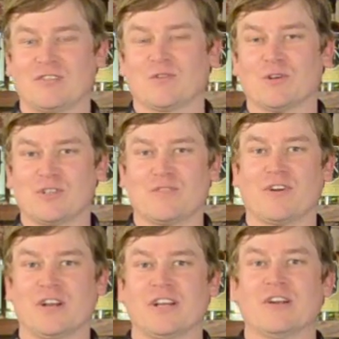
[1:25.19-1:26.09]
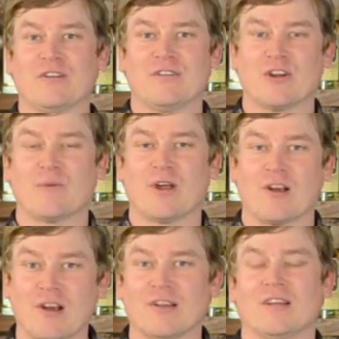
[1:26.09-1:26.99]
Of course, they're very near and dear to my
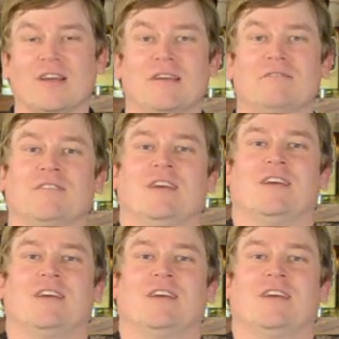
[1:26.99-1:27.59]
heart. I've